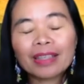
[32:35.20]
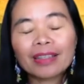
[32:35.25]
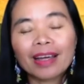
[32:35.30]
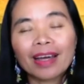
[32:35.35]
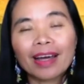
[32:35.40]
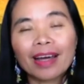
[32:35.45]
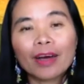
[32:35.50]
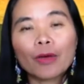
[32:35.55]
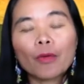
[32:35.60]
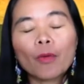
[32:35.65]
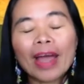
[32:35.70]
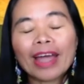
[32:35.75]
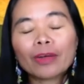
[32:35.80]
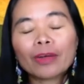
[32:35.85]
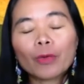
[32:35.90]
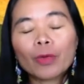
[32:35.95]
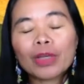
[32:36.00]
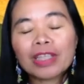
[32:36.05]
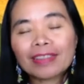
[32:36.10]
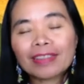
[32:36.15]
When we
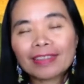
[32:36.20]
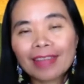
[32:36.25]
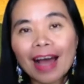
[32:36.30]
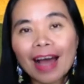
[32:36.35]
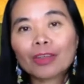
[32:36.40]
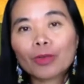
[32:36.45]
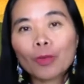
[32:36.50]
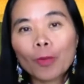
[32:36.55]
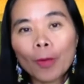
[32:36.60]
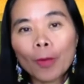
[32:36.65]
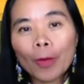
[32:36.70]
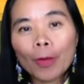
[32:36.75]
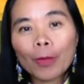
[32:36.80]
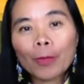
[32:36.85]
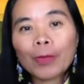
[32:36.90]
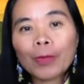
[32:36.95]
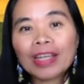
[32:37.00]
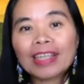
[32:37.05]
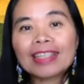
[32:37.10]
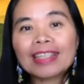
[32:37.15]
start war,
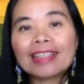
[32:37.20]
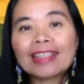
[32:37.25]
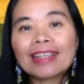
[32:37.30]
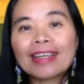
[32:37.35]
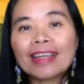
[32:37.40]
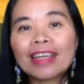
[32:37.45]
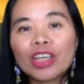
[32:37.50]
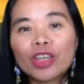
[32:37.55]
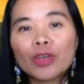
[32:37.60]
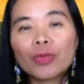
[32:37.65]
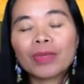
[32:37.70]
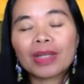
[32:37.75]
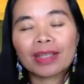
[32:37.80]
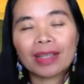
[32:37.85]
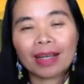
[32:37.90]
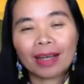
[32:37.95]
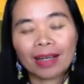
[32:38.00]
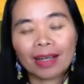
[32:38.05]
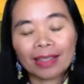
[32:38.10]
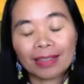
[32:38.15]
we
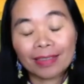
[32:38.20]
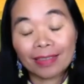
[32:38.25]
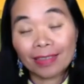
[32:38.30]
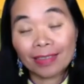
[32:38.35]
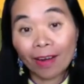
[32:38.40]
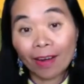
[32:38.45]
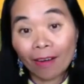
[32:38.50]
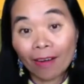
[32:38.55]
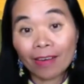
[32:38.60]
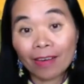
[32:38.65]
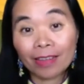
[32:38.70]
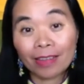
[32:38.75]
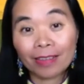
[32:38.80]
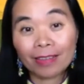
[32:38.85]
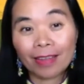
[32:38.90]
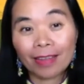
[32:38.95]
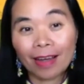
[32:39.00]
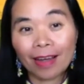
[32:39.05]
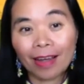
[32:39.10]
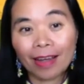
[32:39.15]
dehumanize the other
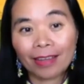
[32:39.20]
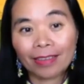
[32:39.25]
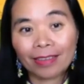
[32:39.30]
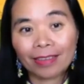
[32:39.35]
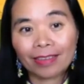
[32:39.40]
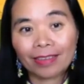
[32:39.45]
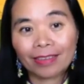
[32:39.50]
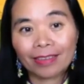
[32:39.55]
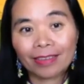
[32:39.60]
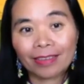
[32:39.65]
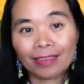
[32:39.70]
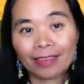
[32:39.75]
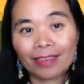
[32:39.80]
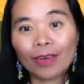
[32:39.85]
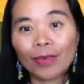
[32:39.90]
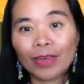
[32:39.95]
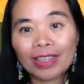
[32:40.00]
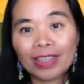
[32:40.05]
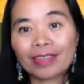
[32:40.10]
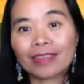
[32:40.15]
side. So
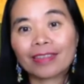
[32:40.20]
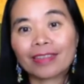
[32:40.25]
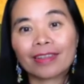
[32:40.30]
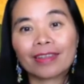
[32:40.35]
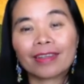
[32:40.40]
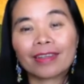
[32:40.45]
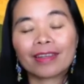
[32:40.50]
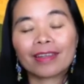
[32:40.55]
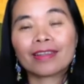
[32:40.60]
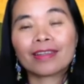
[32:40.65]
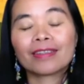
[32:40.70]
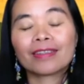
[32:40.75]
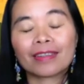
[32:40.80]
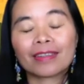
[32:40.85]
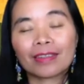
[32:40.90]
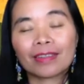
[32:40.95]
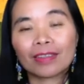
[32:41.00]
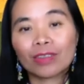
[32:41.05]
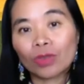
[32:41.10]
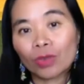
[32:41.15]
it's easy
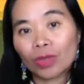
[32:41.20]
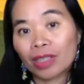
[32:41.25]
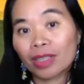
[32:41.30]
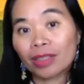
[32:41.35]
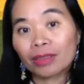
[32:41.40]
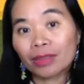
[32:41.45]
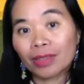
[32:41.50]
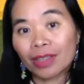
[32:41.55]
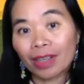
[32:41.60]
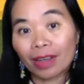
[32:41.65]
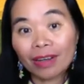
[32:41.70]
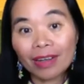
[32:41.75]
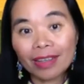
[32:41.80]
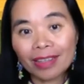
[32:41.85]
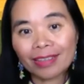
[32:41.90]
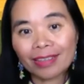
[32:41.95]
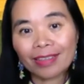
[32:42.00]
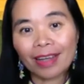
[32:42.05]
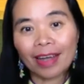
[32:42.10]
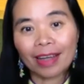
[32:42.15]
to kill the other
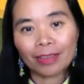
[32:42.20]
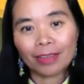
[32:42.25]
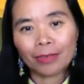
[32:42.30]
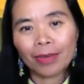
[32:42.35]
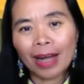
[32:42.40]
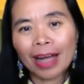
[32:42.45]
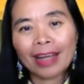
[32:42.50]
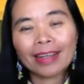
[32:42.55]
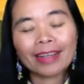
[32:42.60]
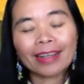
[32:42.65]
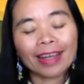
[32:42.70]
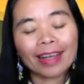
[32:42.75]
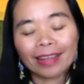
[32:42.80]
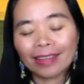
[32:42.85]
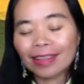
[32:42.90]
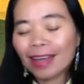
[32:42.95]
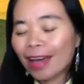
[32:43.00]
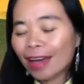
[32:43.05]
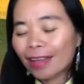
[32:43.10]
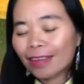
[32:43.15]
side, right? And
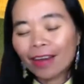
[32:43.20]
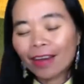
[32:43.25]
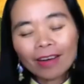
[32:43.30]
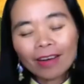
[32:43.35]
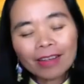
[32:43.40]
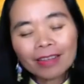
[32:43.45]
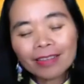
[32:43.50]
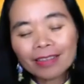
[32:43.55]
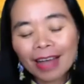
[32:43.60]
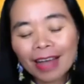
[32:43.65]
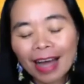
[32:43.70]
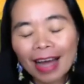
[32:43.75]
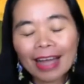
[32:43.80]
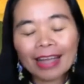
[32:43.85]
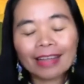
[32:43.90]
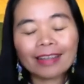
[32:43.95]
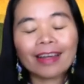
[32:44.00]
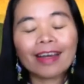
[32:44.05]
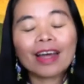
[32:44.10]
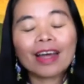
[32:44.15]
the other side
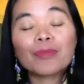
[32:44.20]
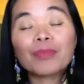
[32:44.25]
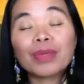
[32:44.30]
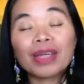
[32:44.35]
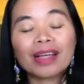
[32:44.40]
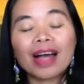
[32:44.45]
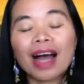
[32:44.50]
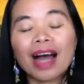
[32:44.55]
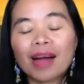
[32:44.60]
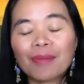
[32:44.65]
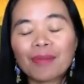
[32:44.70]
become